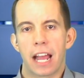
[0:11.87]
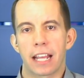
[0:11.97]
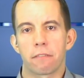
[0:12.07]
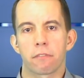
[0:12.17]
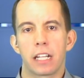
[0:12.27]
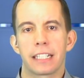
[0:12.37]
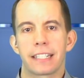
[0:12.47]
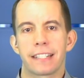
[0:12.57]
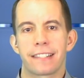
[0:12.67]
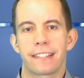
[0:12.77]
And it
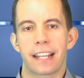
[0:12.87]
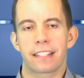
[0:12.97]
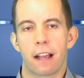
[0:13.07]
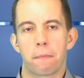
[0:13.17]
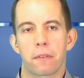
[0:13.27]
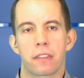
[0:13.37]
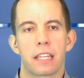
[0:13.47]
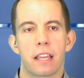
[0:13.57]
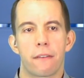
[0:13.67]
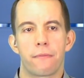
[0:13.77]
really did set up
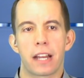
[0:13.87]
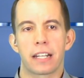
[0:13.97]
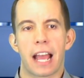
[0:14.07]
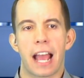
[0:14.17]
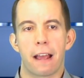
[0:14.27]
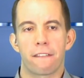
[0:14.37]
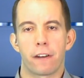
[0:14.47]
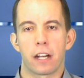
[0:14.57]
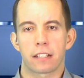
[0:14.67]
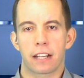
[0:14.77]
the event
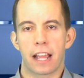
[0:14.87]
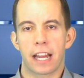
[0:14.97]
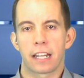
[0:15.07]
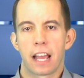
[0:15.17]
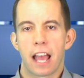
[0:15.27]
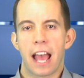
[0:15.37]
at Fastlane.